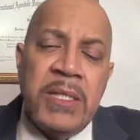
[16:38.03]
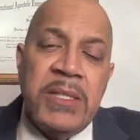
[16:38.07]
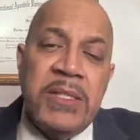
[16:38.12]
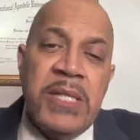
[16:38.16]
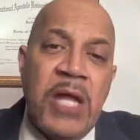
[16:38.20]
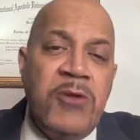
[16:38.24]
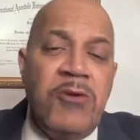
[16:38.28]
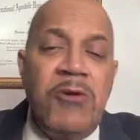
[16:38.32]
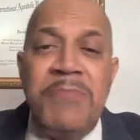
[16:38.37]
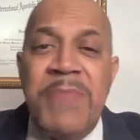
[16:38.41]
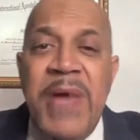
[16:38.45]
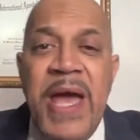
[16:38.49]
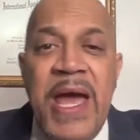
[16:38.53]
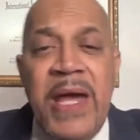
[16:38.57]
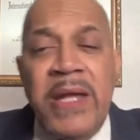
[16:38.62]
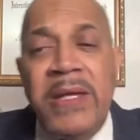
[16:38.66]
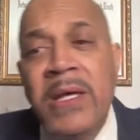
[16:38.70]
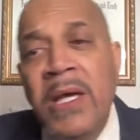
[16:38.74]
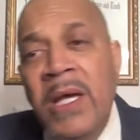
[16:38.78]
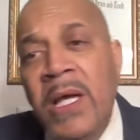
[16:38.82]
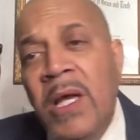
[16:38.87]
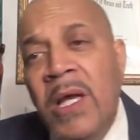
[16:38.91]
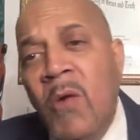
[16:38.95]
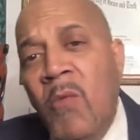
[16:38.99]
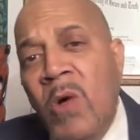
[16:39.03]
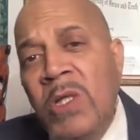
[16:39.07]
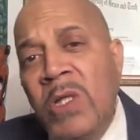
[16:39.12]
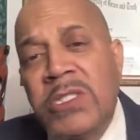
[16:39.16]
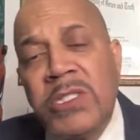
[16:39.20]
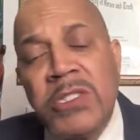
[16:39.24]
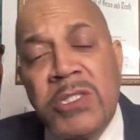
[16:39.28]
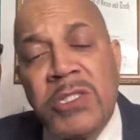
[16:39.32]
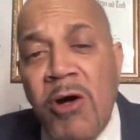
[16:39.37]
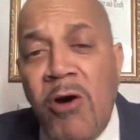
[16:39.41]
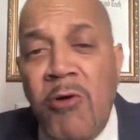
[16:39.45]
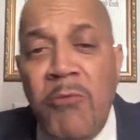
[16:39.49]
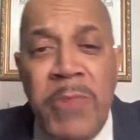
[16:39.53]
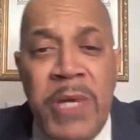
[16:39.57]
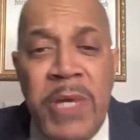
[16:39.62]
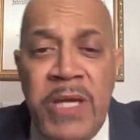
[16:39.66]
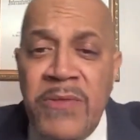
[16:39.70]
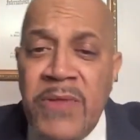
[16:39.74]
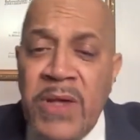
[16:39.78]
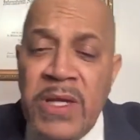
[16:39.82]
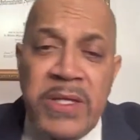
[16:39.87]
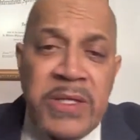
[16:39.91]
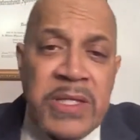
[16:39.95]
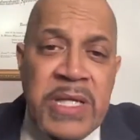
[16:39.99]
I knew a man once told me
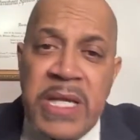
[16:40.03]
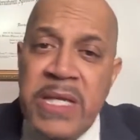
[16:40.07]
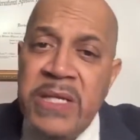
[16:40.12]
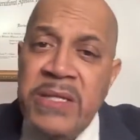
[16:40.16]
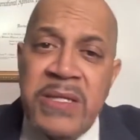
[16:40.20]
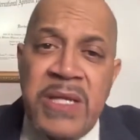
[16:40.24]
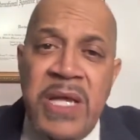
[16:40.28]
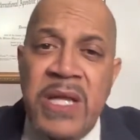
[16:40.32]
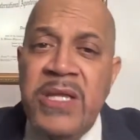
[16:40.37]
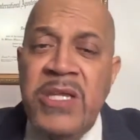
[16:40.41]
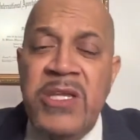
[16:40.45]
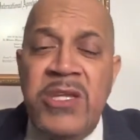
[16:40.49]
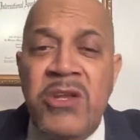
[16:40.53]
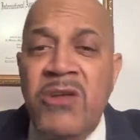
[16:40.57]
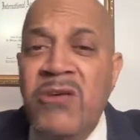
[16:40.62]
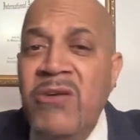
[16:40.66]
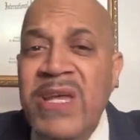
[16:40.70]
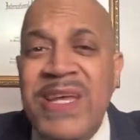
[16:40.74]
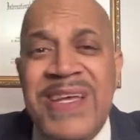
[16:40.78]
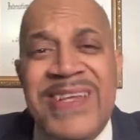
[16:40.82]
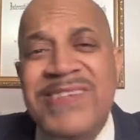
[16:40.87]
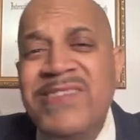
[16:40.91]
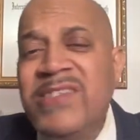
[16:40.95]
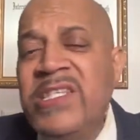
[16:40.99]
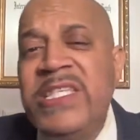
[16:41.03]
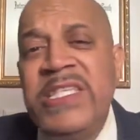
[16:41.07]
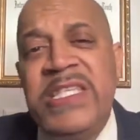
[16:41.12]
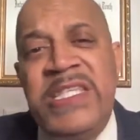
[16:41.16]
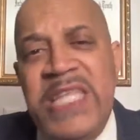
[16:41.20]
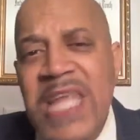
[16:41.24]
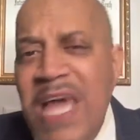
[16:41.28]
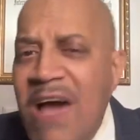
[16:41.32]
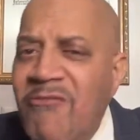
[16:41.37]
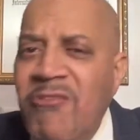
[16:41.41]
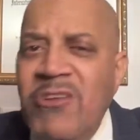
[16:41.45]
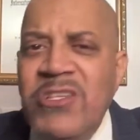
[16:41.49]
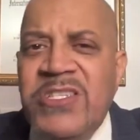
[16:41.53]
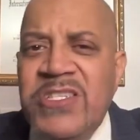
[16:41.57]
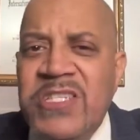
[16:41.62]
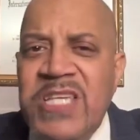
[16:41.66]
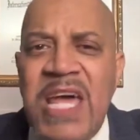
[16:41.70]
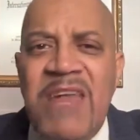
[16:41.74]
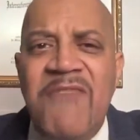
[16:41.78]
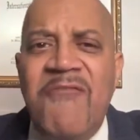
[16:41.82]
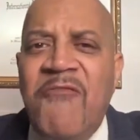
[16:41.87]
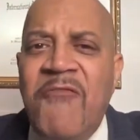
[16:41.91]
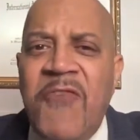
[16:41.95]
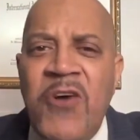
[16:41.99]
that, that, that you know, he has never
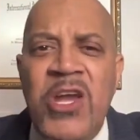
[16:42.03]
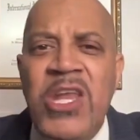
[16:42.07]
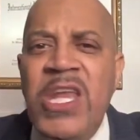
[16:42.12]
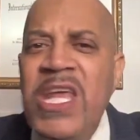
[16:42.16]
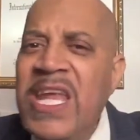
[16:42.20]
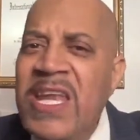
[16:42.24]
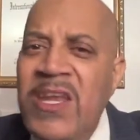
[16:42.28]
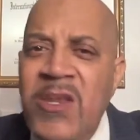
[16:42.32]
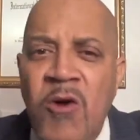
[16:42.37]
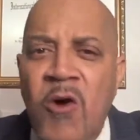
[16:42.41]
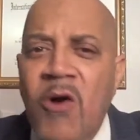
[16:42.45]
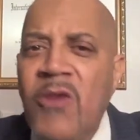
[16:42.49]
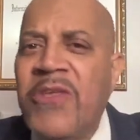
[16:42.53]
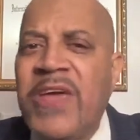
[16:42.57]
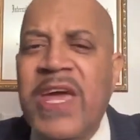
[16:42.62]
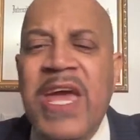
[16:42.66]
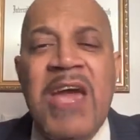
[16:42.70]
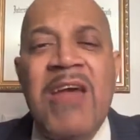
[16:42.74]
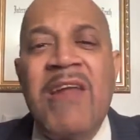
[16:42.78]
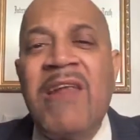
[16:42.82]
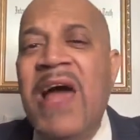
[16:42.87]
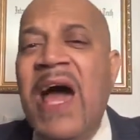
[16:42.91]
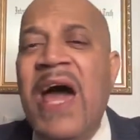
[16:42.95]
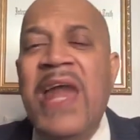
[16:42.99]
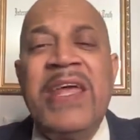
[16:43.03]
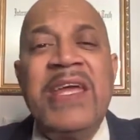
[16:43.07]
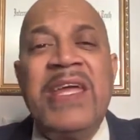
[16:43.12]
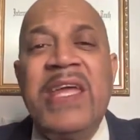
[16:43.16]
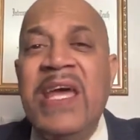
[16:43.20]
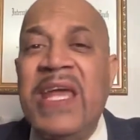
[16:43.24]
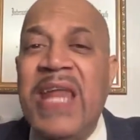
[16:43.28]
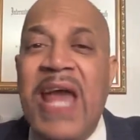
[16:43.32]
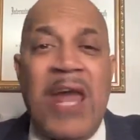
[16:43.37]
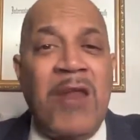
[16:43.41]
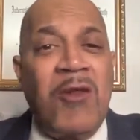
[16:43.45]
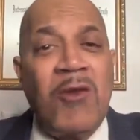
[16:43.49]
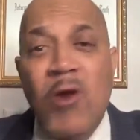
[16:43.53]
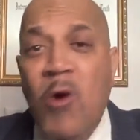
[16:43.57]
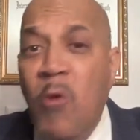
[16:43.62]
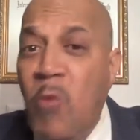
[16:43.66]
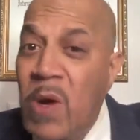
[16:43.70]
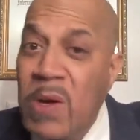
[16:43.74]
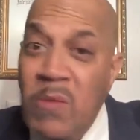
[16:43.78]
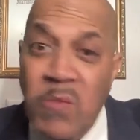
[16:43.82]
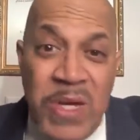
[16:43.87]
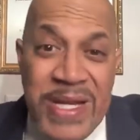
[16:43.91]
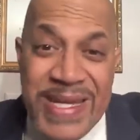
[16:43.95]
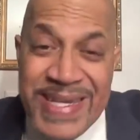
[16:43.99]
set foot in North Carolina again. I don't know
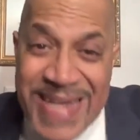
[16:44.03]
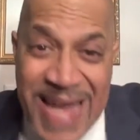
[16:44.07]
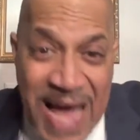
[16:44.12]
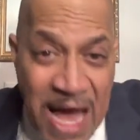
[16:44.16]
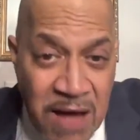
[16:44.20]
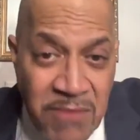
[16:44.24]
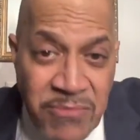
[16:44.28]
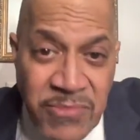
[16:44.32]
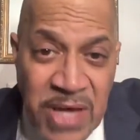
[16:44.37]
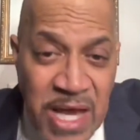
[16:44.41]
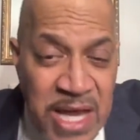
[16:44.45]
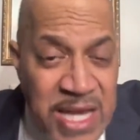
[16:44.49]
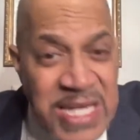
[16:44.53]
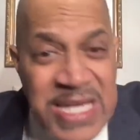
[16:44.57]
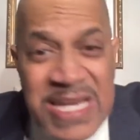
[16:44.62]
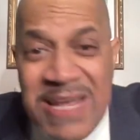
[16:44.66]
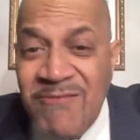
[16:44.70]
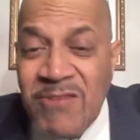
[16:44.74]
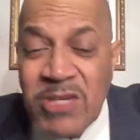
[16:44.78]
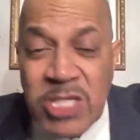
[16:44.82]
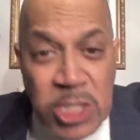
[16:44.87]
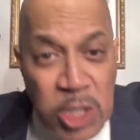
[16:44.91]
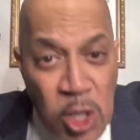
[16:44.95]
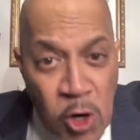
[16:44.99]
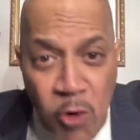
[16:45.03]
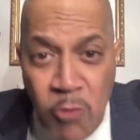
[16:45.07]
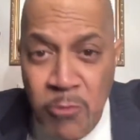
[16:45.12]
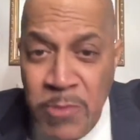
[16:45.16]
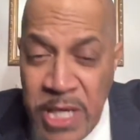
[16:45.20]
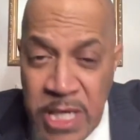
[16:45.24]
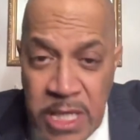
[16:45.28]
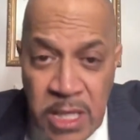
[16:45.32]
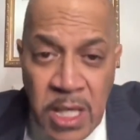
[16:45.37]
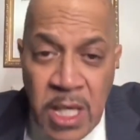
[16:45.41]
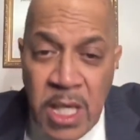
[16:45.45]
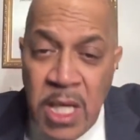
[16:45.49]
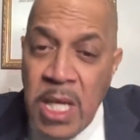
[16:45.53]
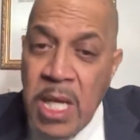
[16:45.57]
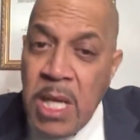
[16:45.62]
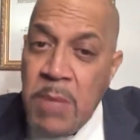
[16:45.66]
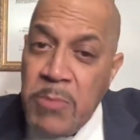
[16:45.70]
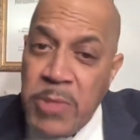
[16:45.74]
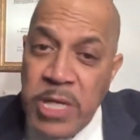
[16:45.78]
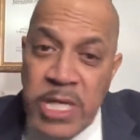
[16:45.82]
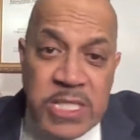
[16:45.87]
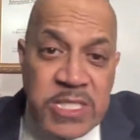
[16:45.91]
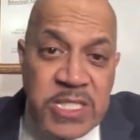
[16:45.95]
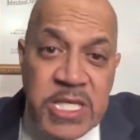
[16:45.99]
what went down there. He never told me.
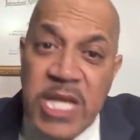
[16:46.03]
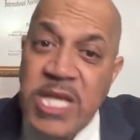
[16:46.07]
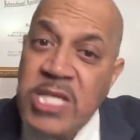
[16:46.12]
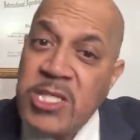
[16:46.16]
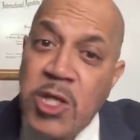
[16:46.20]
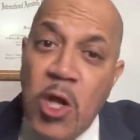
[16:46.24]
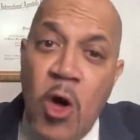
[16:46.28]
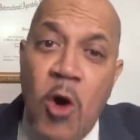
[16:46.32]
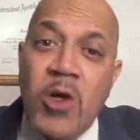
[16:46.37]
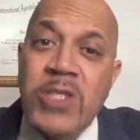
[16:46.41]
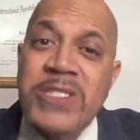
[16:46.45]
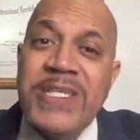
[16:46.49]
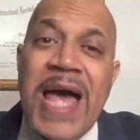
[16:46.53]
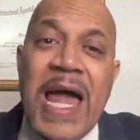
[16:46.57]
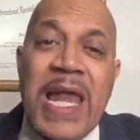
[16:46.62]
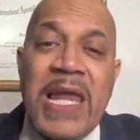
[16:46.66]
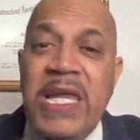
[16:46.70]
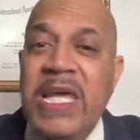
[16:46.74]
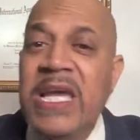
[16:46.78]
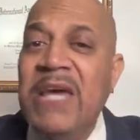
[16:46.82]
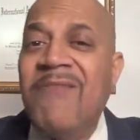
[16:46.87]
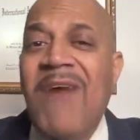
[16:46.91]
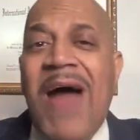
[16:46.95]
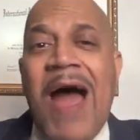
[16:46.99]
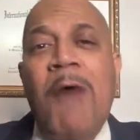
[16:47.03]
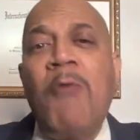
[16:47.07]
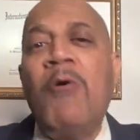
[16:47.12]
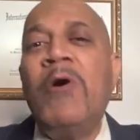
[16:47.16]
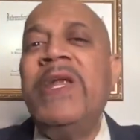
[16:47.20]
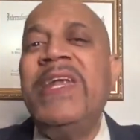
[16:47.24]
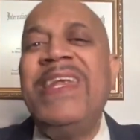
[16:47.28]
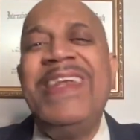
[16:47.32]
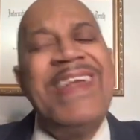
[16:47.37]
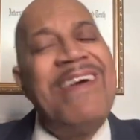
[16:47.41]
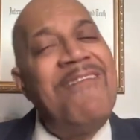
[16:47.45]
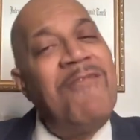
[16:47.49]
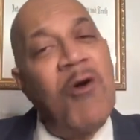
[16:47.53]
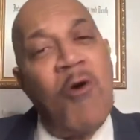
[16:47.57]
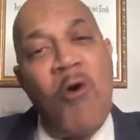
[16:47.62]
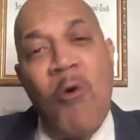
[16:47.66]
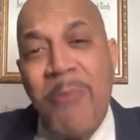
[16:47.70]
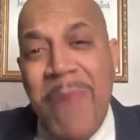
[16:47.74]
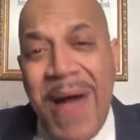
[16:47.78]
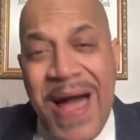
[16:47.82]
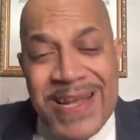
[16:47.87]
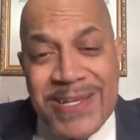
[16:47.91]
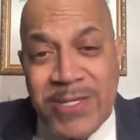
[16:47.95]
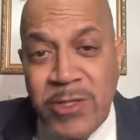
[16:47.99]
But he said, as long as I live, I will never go
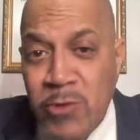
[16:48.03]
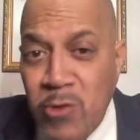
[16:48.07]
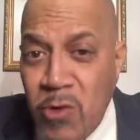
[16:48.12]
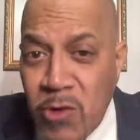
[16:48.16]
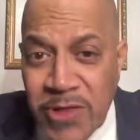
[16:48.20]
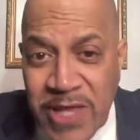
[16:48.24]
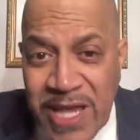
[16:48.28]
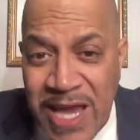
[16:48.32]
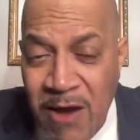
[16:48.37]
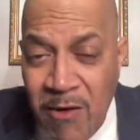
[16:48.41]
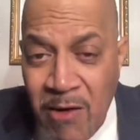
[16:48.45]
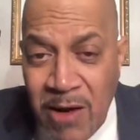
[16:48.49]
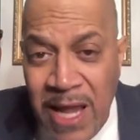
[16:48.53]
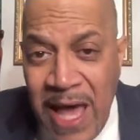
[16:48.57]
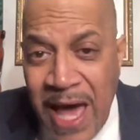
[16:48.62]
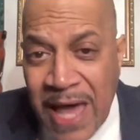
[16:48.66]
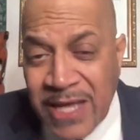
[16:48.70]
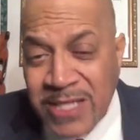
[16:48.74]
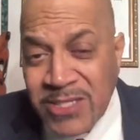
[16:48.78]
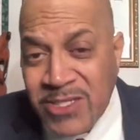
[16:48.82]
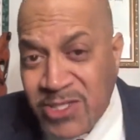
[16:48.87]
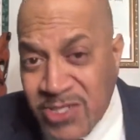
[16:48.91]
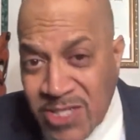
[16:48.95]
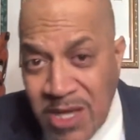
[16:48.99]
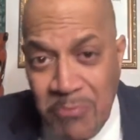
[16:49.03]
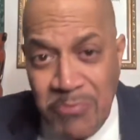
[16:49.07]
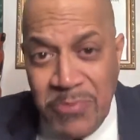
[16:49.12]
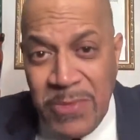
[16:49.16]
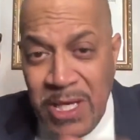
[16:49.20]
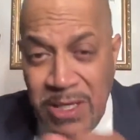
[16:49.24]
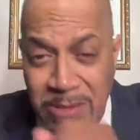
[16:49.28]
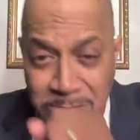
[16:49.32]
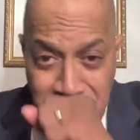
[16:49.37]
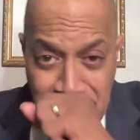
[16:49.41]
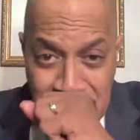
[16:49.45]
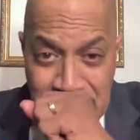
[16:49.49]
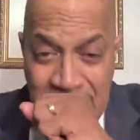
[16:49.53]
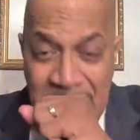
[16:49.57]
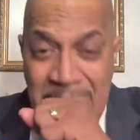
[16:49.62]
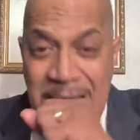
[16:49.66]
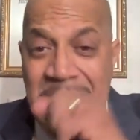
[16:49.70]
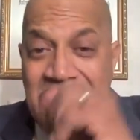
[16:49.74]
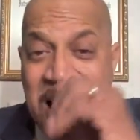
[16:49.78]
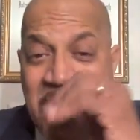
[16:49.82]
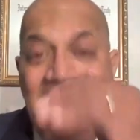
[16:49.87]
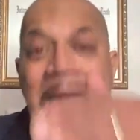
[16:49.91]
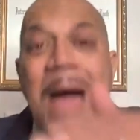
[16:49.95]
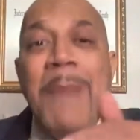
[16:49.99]
back to North Carolina. Something
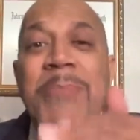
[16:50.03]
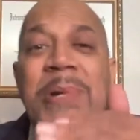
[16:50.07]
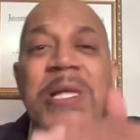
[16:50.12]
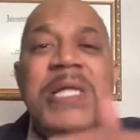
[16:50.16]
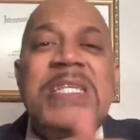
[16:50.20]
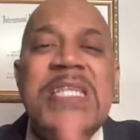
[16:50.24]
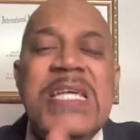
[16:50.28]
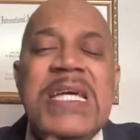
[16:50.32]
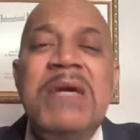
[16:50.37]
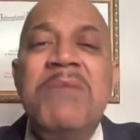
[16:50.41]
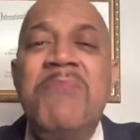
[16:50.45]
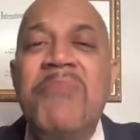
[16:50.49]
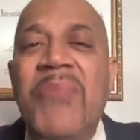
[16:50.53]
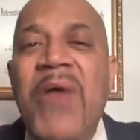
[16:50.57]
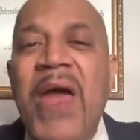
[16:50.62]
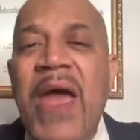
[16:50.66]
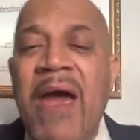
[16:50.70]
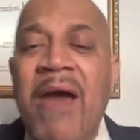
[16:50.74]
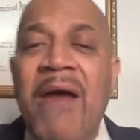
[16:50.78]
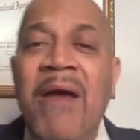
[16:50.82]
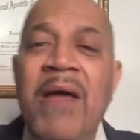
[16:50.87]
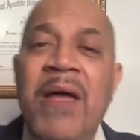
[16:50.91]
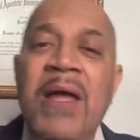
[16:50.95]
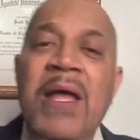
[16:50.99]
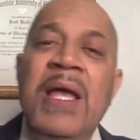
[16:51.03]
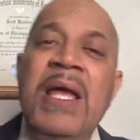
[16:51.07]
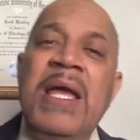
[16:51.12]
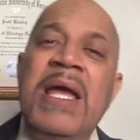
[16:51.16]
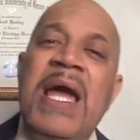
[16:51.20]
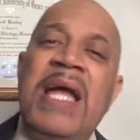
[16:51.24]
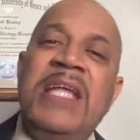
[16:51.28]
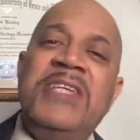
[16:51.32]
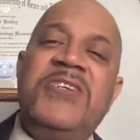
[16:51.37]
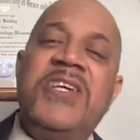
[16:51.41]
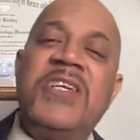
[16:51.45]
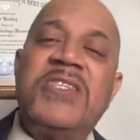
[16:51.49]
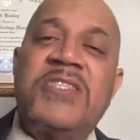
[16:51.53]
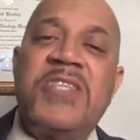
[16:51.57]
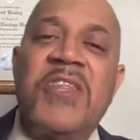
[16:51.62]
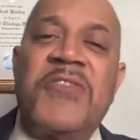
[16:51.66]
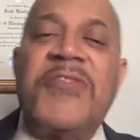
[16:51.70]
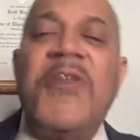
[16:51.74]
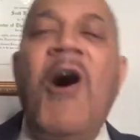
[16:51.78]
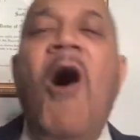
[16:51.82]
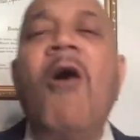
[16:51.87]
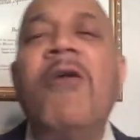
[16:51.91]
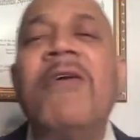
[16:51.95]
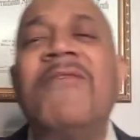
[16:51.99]
happened to him there. And just the
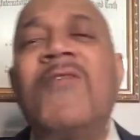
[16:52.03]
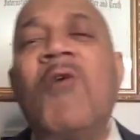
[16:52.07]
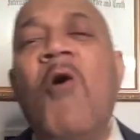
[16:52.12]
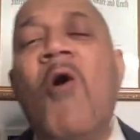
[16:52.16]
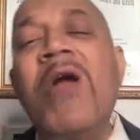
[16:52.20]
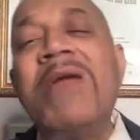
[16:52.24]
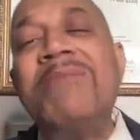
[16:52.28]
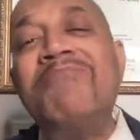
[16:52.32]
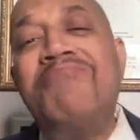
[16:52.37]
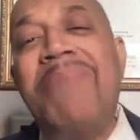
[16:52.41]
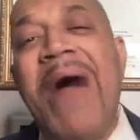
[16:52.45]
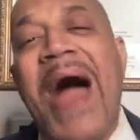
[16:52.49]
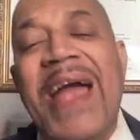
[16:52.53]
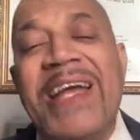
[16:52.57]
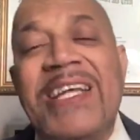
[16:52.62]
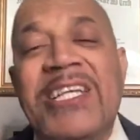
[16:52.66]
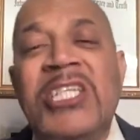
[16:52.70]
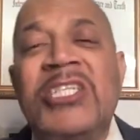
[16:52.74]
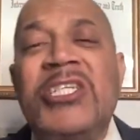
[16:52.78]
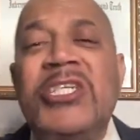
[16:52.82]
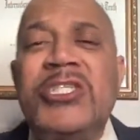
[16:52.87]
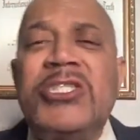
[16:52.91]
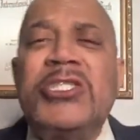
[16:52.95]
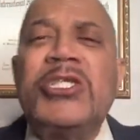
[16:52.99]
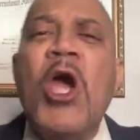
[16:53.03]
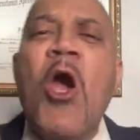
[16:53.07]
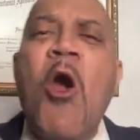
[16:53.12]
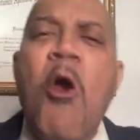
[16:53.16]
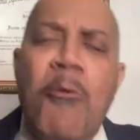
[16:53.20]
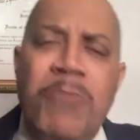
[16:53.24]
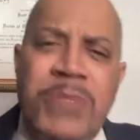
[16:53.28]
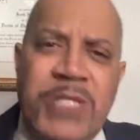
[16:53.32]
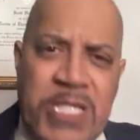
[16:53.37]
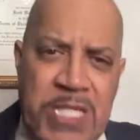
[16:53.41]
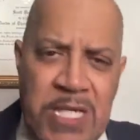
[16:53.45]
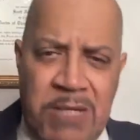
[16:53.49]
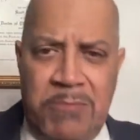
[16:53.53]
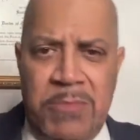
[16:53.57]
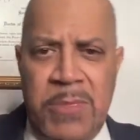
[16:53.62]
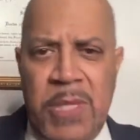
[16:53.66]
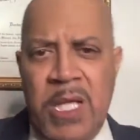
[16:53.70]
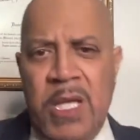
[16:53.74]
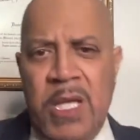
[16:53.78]
thought of going back disturbs him.